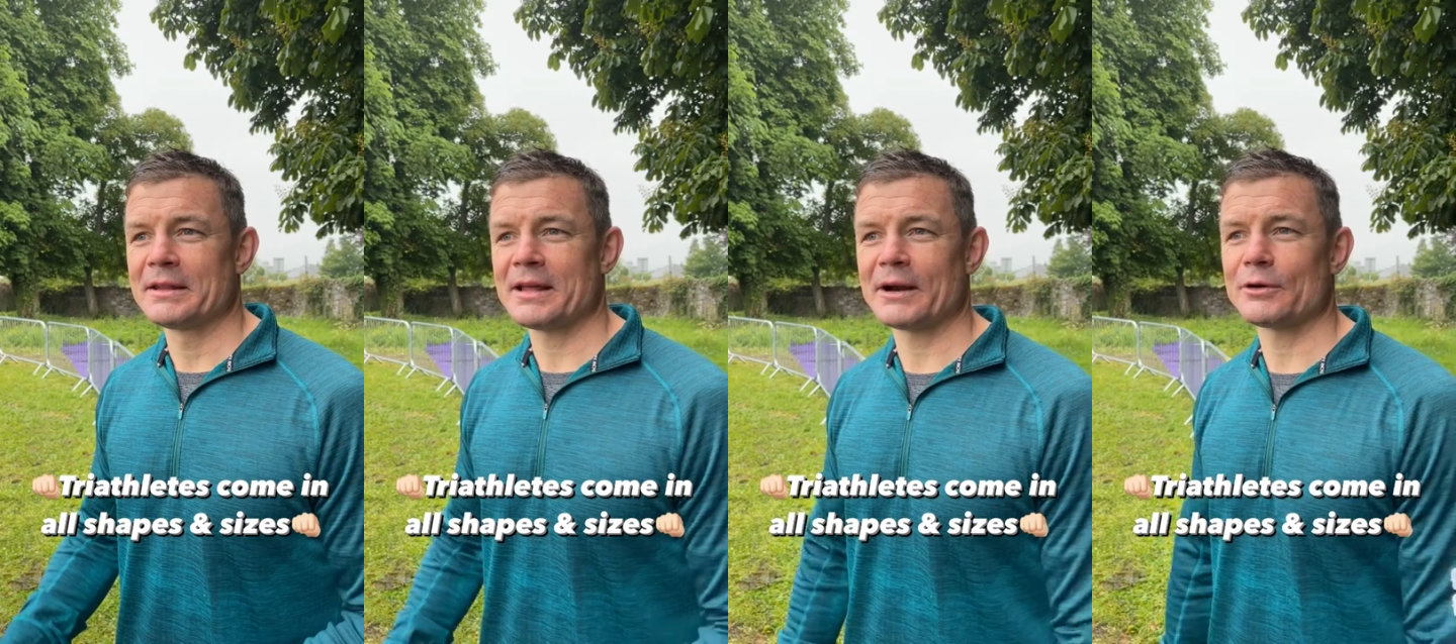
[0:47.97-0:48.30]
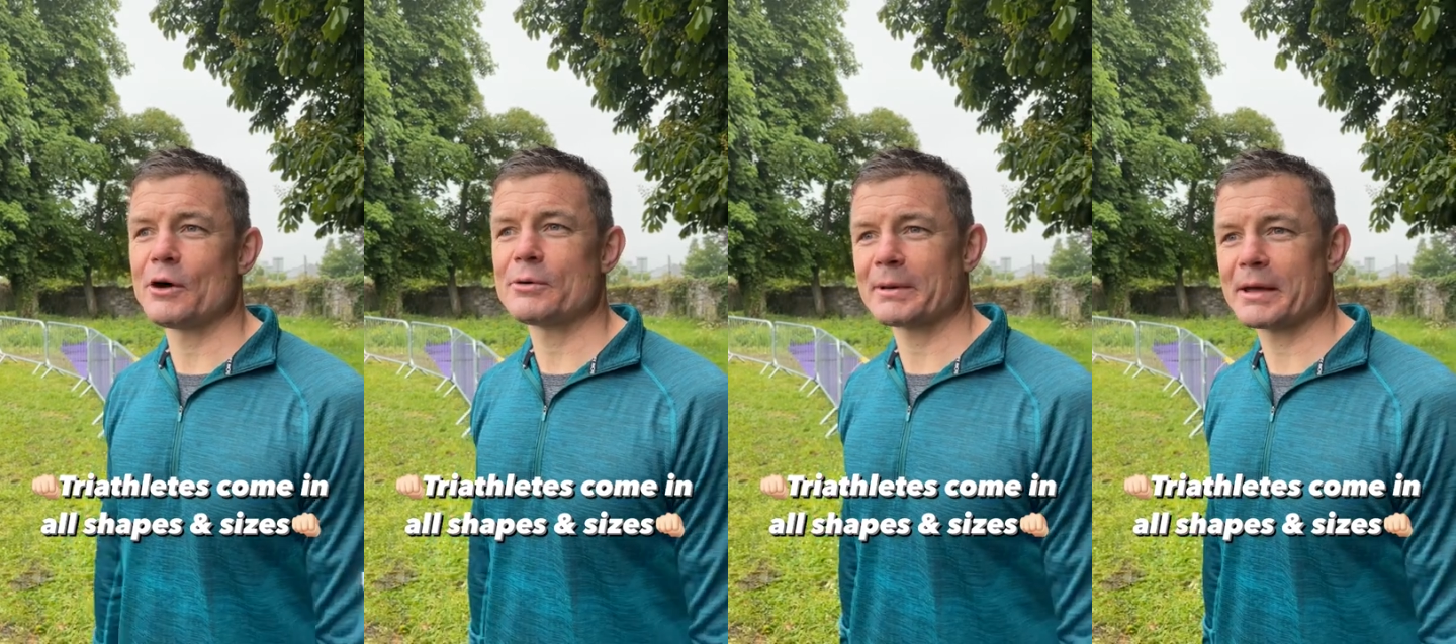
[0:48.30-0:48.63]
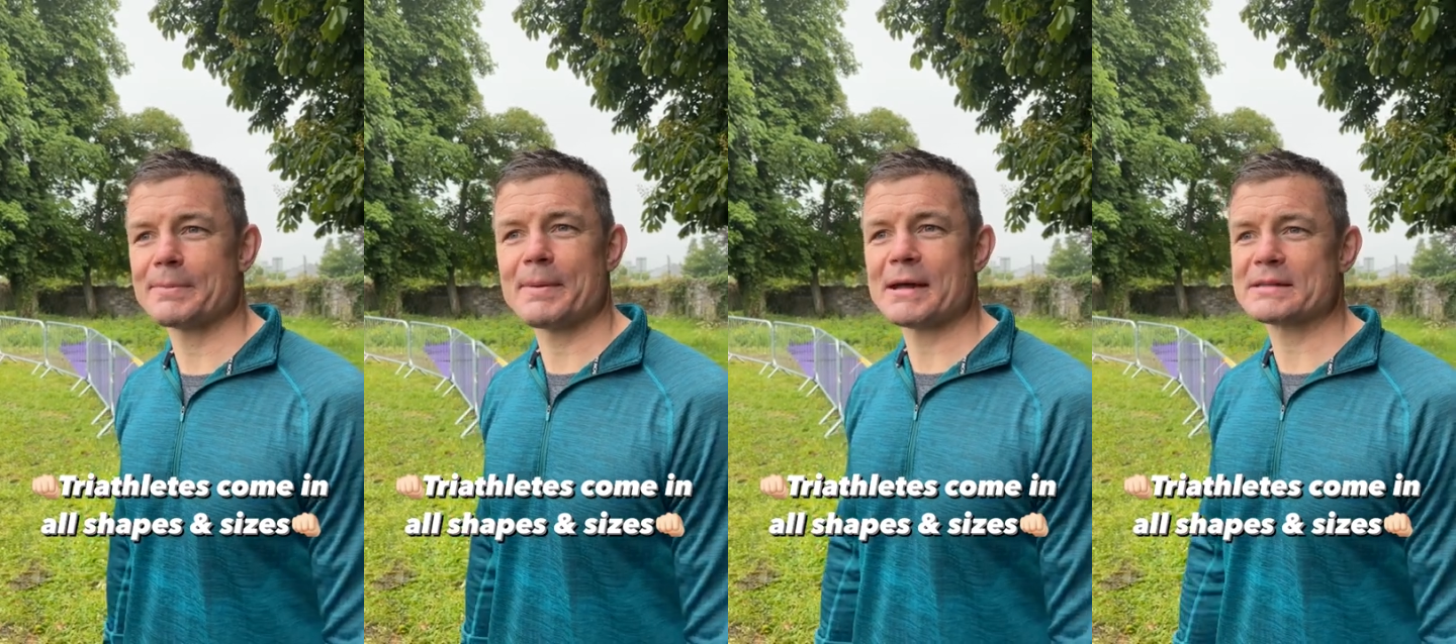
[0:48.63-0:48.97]
that aerobic
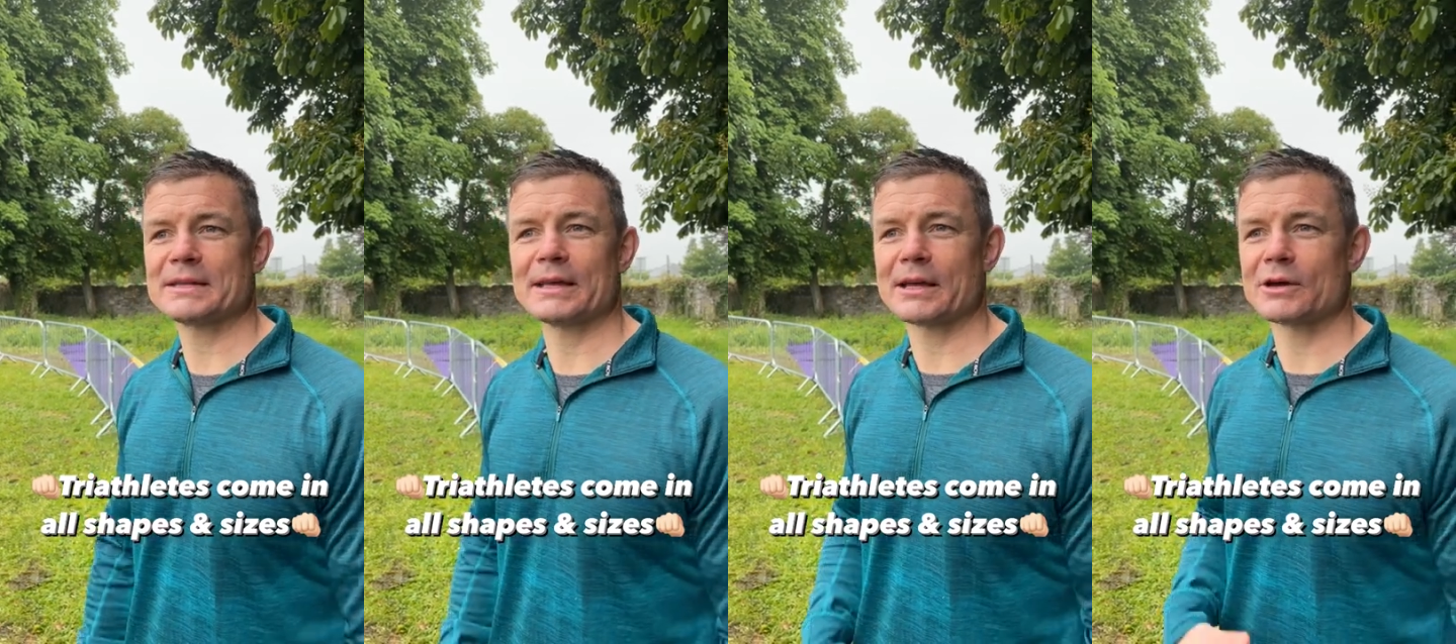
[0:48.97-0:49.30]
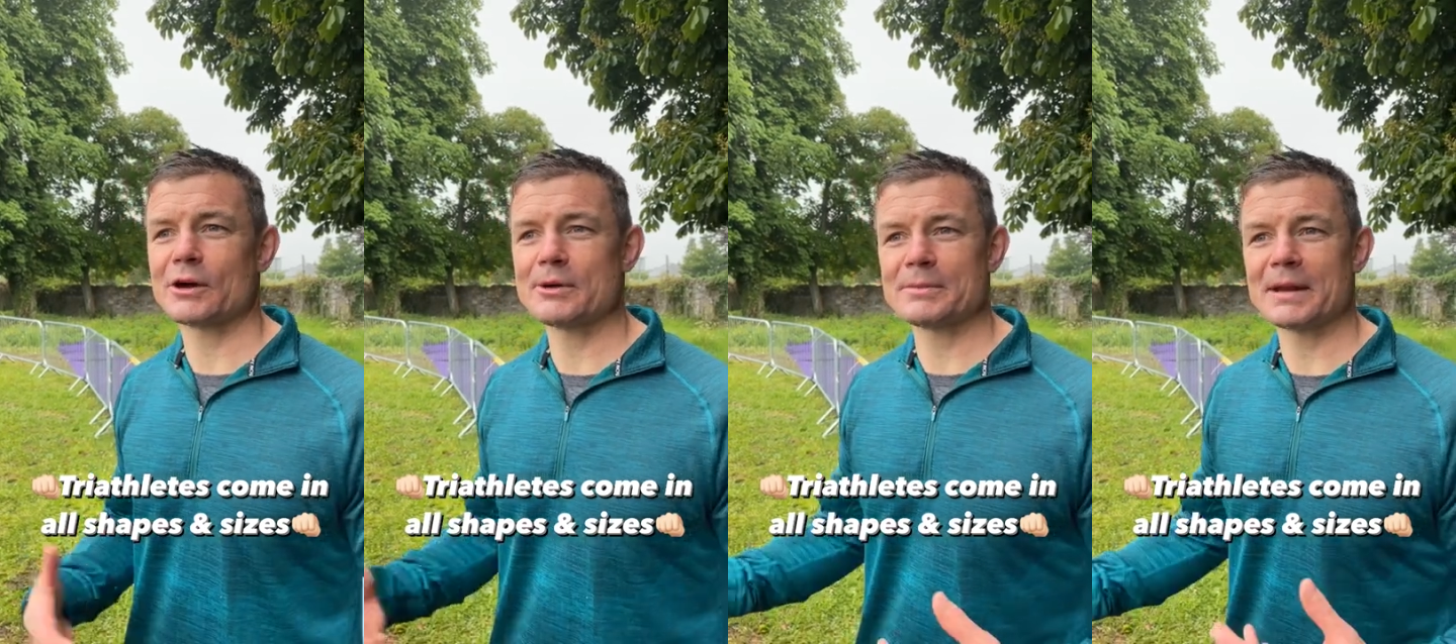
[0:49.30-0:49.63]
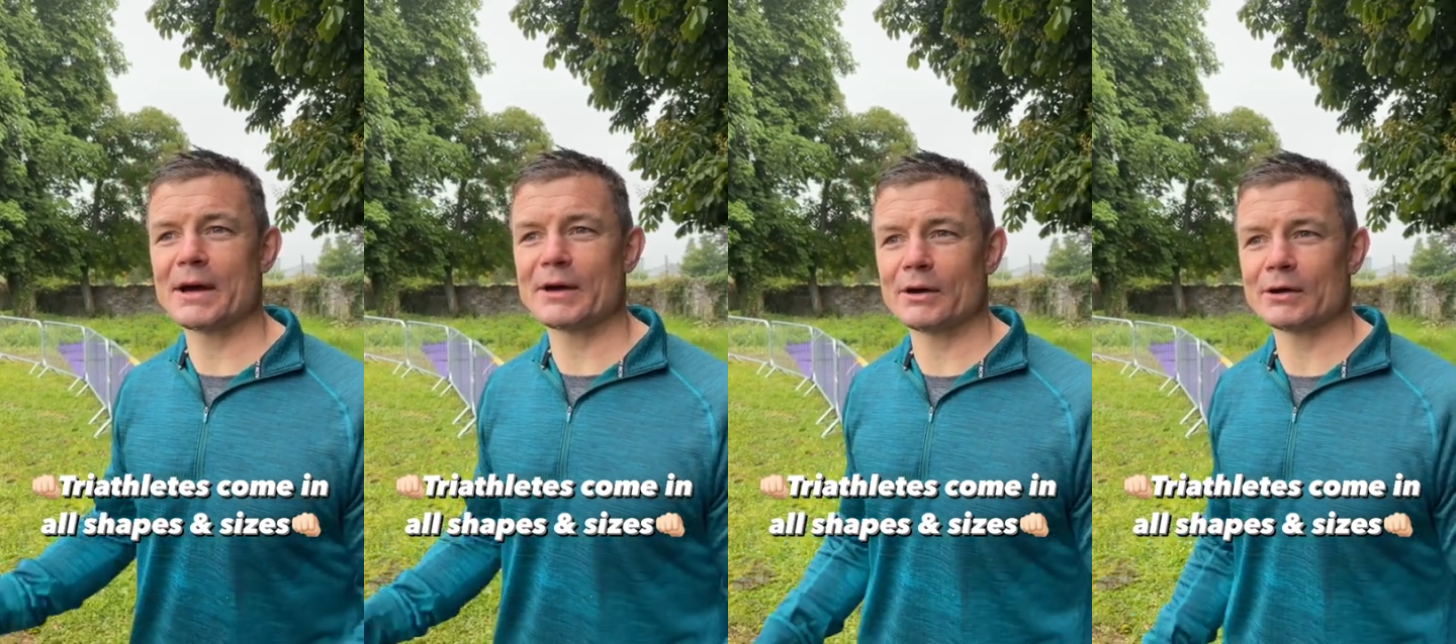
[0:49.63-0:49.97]
capacity can come in
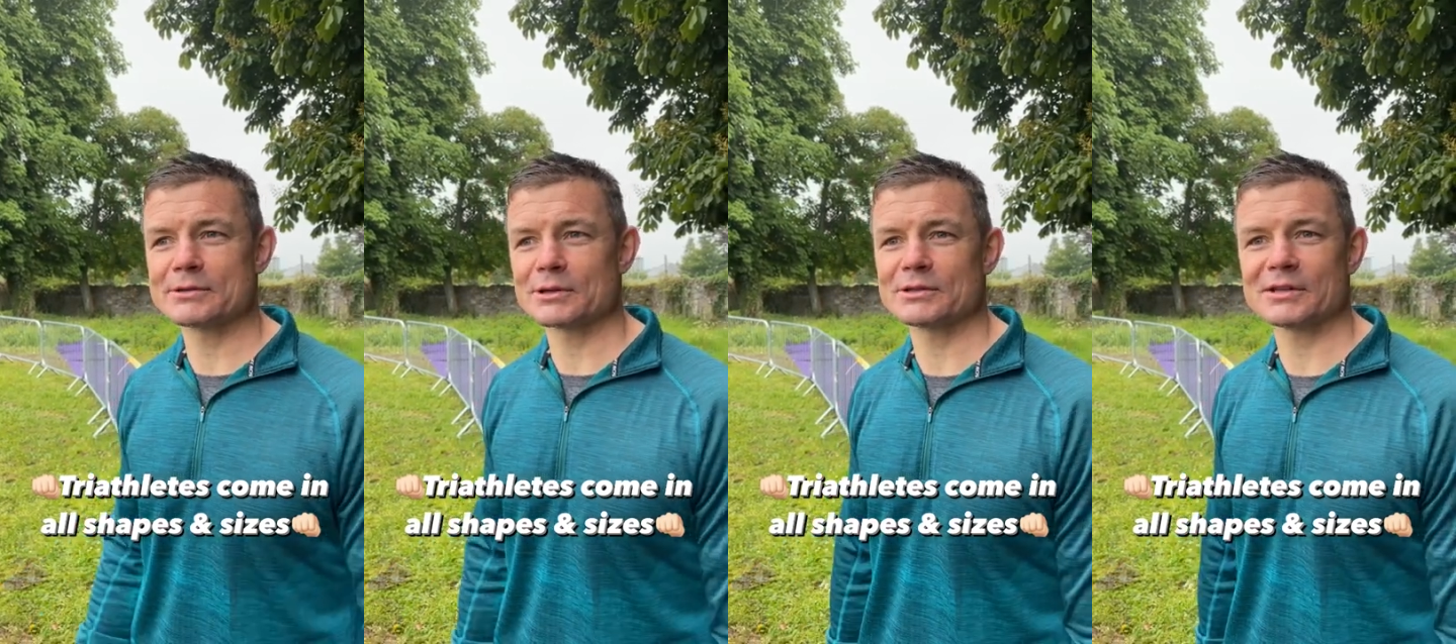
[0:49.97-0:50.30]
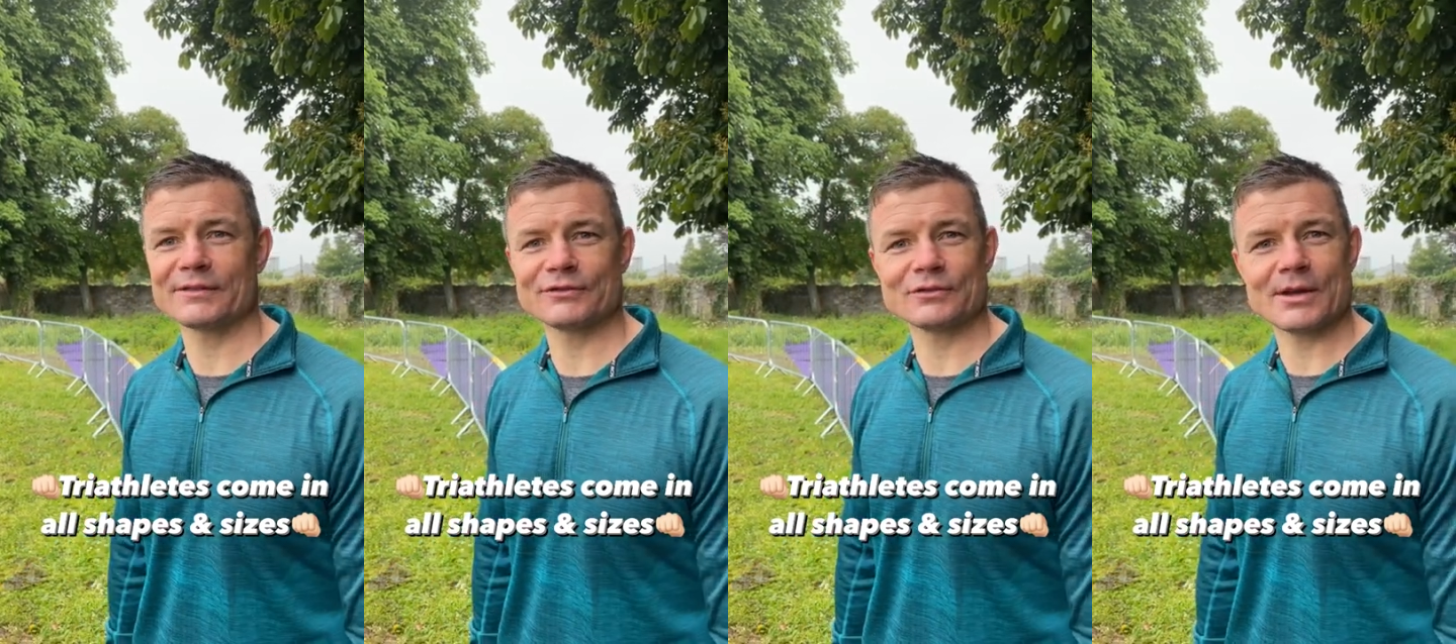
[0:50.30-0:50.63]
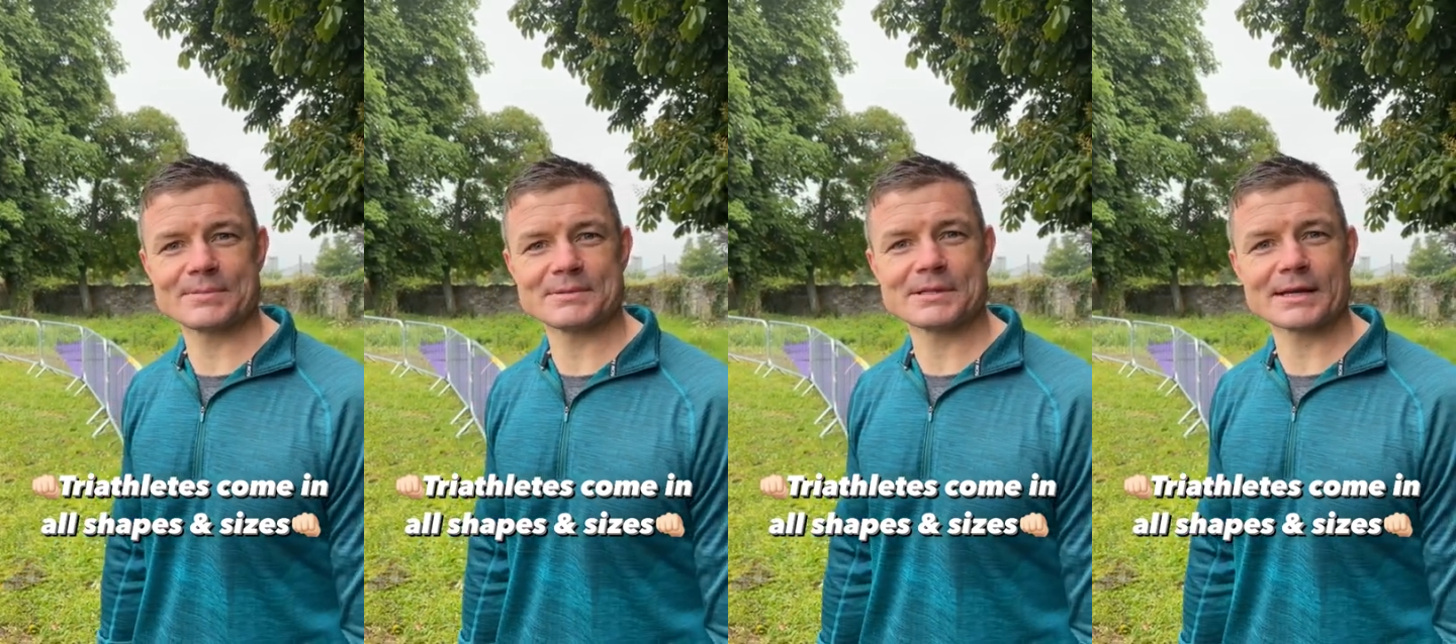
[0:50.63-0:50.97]
all sorts of different
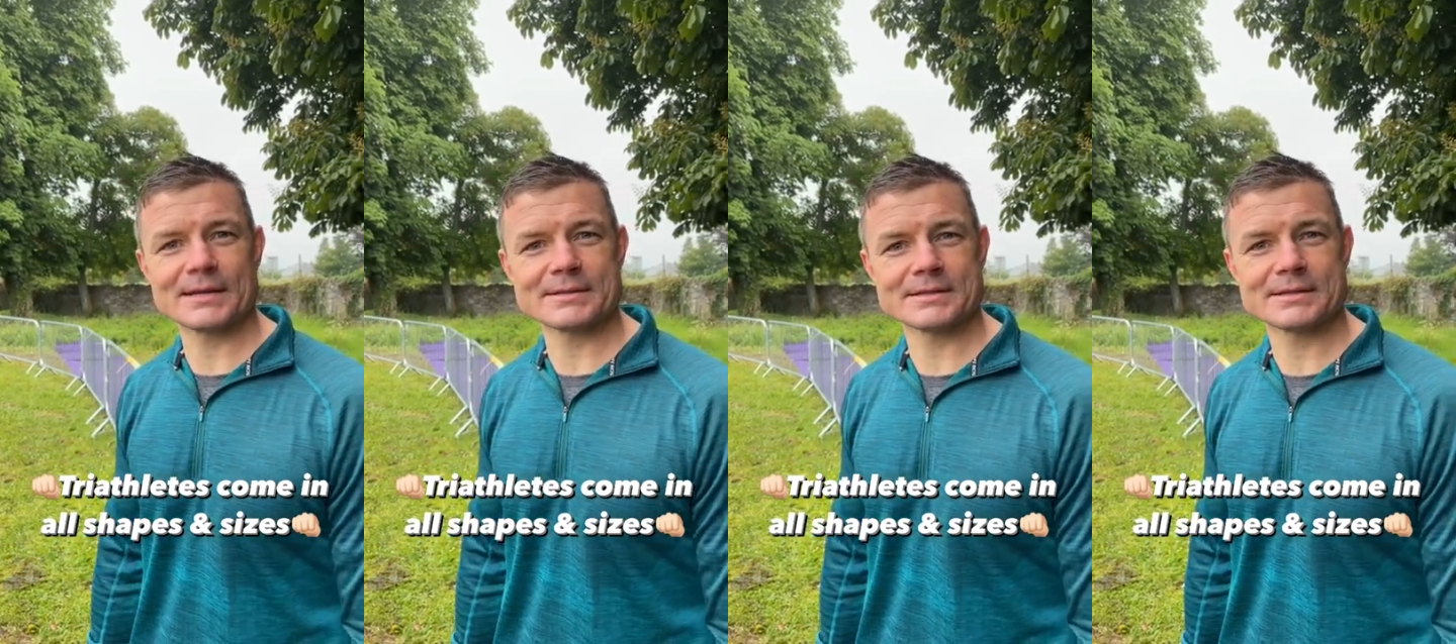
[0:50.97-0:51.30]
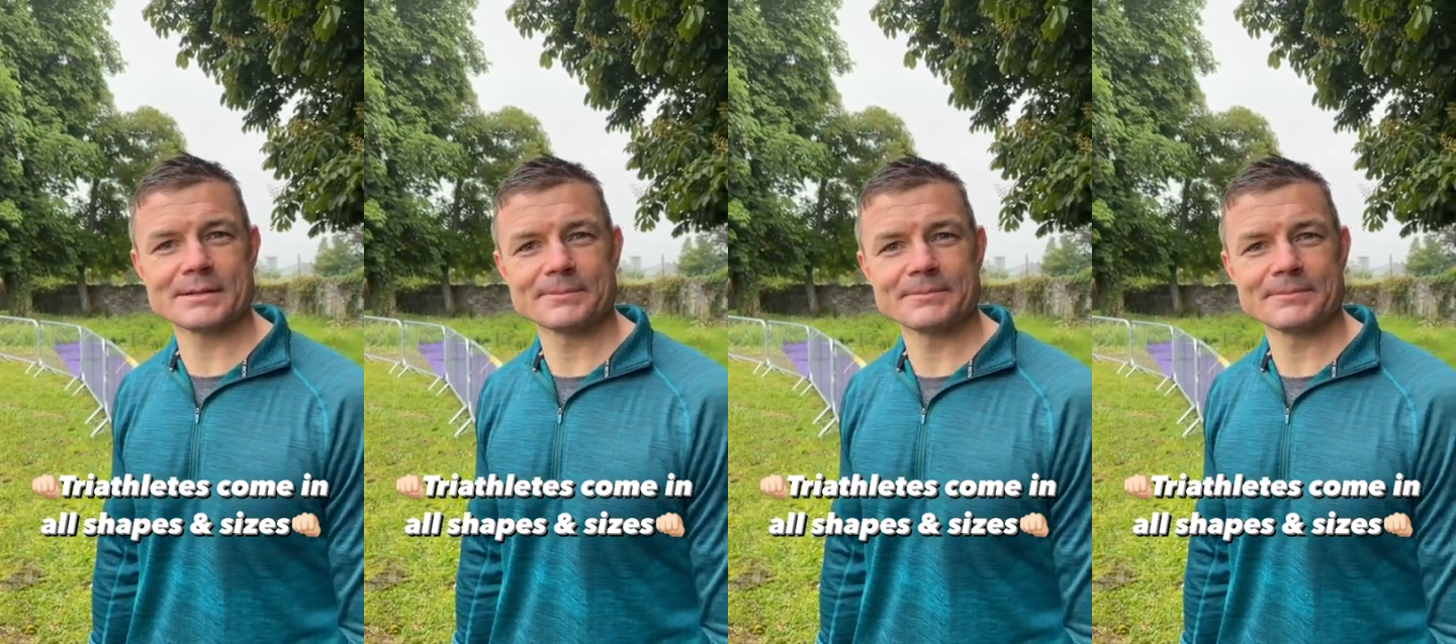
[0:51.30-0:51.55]
shapes and sizes.